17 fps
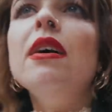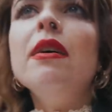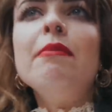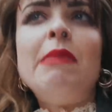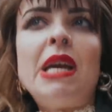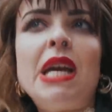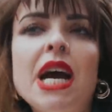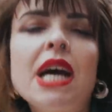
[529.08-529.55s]

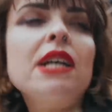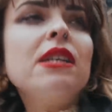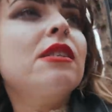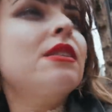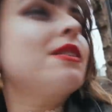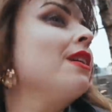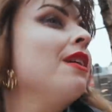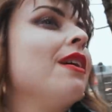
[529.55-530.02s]
meet
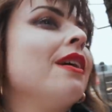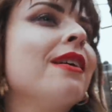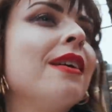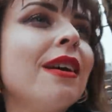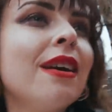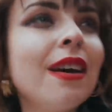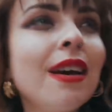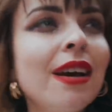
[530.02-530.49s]
us.
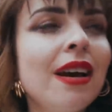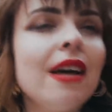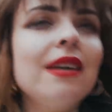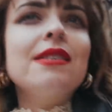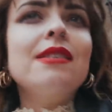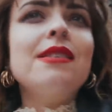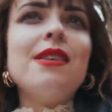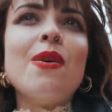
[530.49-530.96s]

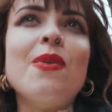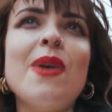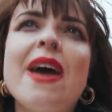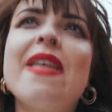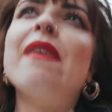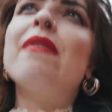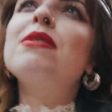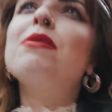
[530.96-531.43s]
So
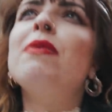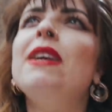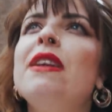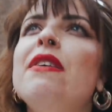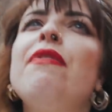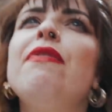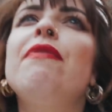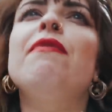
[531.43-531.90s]
yeah, that was
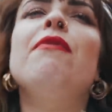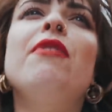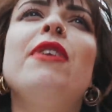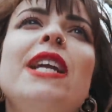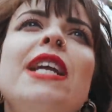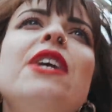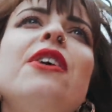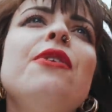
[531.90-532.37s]
really,
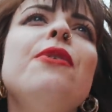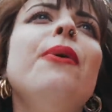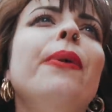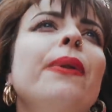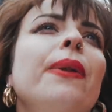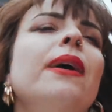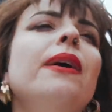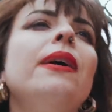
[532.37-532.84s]
really
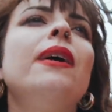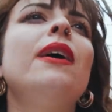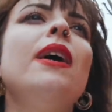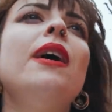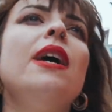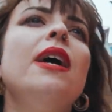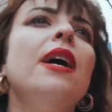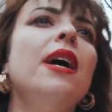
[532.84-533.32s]
cool.
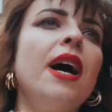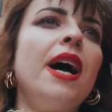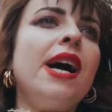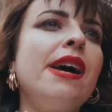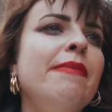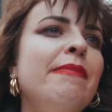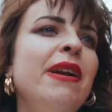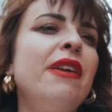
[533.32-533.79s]

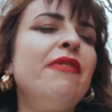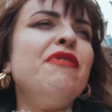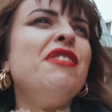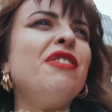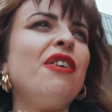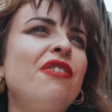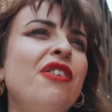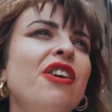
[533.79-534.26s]
If
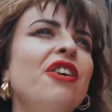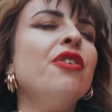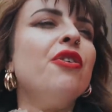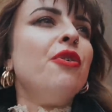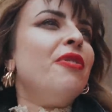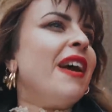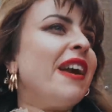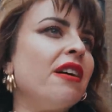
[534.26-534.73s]
you don't know
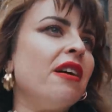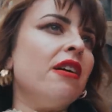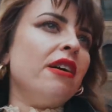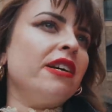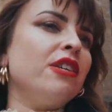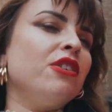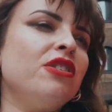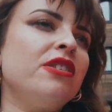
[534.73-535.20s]
who they
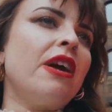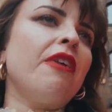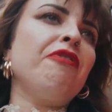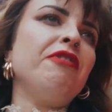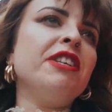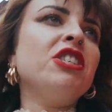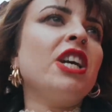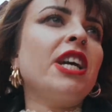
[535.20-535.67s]
are, you should
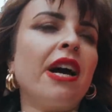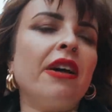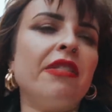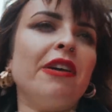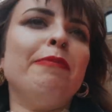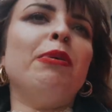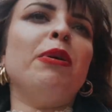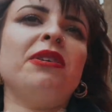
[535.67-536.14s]
definitely check out
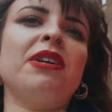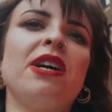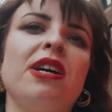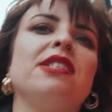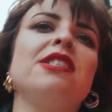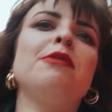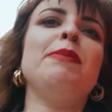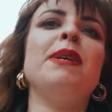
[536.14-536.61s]
their
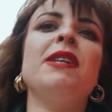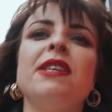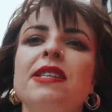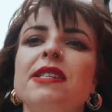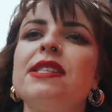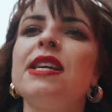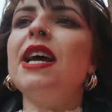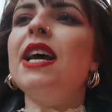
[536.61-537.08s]
podcast,
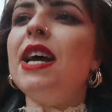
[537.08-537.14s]
because